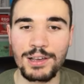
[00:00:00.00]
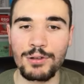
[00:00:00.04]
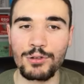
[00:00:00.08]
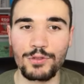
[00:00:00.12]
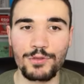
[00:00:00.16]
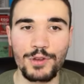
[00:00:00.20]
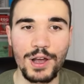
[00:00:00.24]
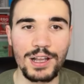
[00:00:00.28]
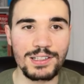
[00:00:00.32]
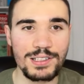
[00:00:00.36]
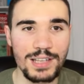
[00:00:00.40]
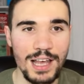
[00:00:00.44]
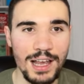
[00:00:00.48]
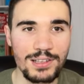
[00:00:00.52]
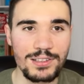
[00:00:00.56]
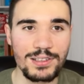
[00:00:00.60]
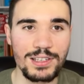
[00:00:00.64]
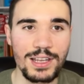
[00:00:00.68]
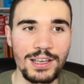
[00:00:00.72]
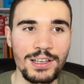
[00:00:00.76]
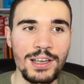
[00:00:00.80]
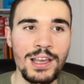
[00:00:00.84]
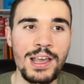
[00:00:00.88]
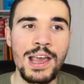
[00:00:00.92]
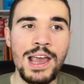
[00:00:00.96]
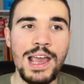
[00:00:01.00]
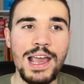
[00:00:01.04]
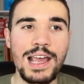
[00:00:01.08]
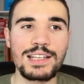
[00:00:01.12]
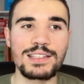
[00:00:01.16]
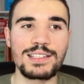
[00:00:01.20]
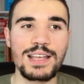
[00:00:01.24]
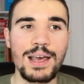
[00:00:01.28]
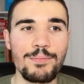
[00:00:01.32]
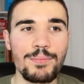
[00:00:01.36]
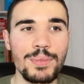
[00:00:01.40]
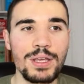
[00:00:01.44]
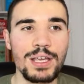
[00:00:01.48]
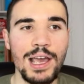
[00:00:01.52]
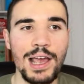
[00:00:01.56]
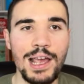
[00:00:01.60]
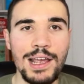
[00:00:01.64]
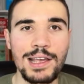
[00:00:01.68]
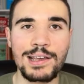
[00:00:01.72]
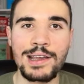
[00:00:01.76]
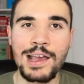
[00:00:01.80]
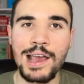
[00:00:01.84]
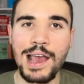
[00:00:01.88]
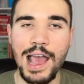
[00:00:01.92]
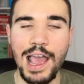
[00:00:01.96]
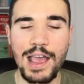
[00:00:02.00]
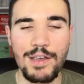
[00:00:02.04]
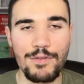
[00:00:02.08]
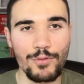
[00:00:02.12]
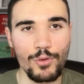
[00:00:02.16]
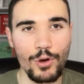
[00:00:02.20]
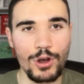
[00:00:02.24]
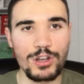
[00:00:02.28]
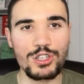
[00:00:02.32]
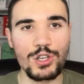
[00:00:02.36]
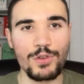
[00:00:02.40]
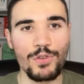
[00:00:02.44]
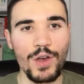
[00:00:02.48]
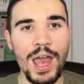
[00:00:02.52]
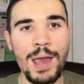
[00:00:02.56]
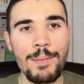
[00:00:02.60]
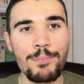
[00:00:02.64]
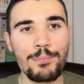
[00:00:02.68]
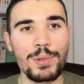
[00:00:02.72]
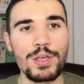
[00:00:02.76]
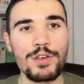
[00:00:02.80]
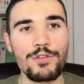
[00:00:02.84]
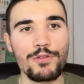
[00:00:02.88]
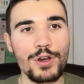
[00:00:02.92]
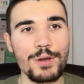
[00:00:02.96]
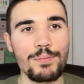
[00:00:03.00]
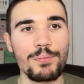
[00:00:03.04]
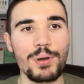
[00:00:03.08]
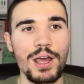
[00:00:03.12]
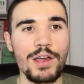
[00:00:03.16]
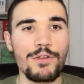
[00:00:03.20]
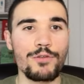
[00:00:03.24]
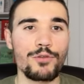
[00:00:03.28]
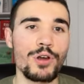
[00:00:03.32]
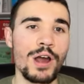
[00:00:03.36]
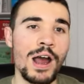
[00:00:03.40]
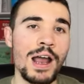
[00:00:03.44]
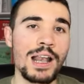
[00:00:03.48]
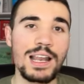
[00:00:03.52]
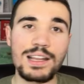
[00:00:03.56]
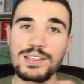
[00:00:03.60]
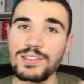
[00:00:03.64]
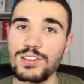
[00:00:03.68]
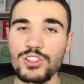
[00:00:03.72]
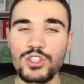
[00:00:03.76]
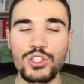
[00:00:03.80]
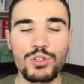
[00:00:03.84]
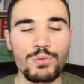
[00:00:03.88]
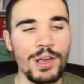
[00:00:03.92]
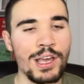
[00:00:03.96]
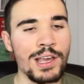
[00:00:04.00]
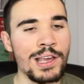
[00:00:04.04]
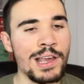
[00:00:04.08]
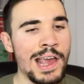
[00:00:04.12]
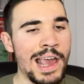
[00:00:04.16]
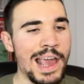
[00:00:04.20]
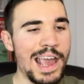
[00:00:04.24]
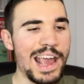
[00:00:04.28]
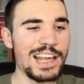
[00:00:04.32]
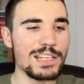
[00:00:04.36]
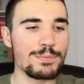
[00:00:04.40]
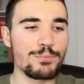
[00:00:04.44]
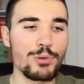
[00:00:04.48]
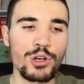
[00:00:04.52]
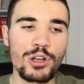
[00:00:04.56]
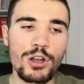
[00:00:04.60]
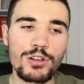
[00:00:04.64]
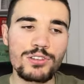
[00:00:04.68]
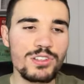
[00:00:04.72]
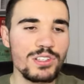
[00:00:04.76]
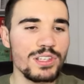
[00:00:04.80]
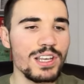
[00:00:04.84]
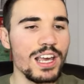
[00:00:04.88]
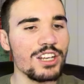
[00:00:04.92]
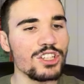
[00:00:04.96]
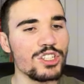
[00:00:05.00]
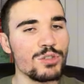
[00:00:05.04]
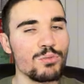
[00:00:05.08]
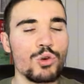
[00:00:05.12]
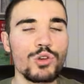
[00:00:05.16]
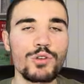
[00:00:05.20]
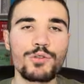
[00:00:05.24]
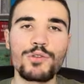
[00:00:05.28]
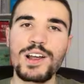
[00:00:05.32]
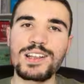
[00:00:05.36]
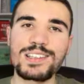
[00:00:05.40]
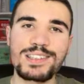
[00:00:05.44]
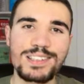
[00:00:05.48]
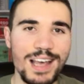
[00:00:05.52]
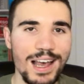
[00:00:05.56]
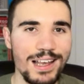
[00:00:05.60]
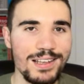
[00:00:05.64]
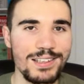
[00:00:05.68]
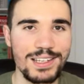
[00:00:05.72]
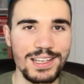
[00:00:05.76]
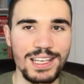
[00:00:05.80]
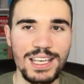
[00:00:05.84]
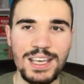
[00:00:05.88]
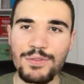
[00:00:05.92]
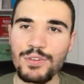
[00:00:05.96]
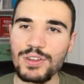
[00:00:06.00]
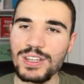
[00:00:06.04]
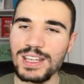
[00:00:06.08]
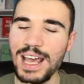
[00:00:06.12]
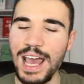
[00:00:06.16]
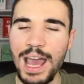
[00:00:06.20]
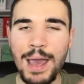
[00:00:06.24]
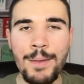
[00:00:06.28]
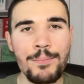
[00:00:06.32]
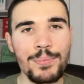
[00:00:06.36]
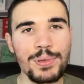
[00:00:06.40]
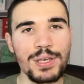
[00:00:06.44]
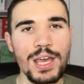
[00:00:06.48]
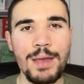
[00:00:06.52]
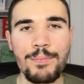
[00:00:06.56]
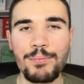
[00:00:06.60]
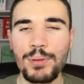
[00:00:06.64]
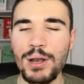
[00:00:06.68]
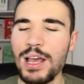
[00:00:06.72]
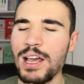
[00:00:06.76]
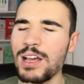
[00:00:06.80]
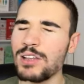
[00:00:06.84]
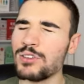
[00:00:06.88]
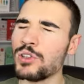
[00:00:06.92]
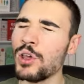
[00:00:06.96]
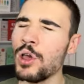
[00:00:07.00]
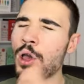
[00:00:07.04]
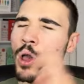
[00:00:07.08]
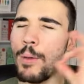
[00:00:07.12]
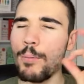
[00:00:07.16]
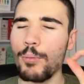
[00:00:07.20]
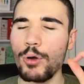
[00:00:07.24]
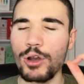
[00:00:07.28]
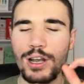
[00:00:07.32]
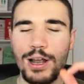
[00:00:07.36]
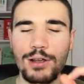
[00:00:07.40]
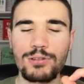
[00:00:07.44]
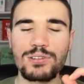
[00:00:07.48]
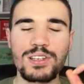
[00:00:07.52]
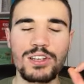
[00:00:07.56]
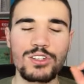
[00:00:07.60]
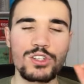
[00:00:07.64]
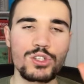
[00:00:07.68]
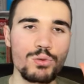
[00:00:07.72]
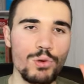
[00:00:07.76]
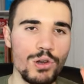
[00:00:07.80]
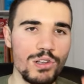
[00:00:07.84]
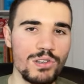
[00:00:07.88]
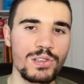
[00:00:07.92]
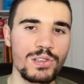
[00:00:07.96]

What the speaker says: It was fantastic. He sent me a voiceover MP3 player for it. I listened to it. His pronunciation was fantastic. Even the NBA players pronounced it to a